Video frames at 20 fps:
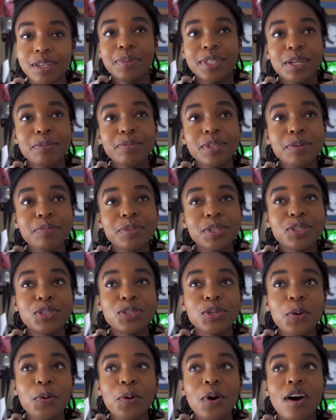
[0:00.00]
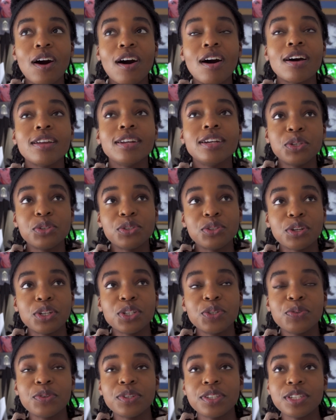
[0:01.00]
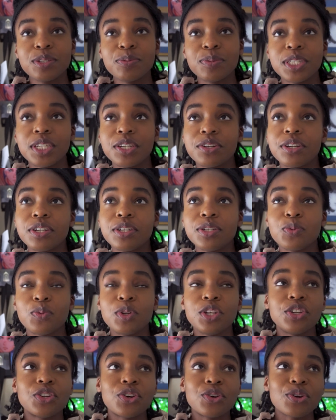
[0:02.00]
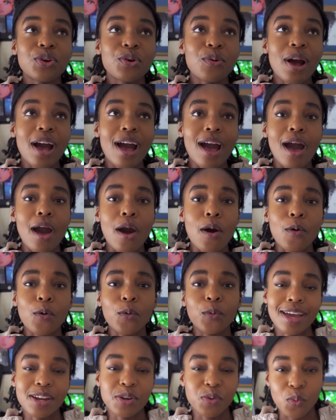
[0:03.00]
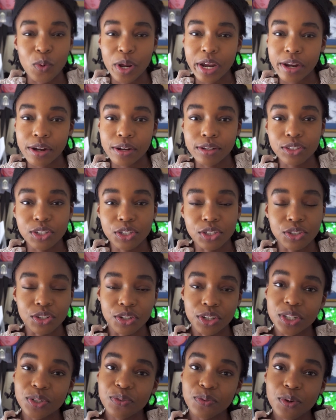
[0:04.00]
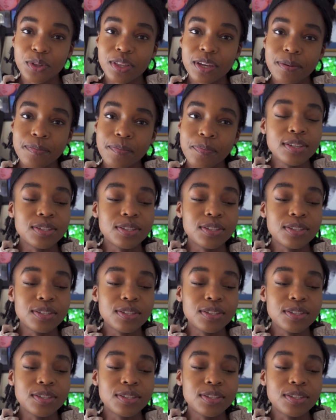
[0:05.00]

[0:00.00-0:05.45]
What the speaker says: but sometimes it's so hard to search for these materials when you don't know how and where to search for them.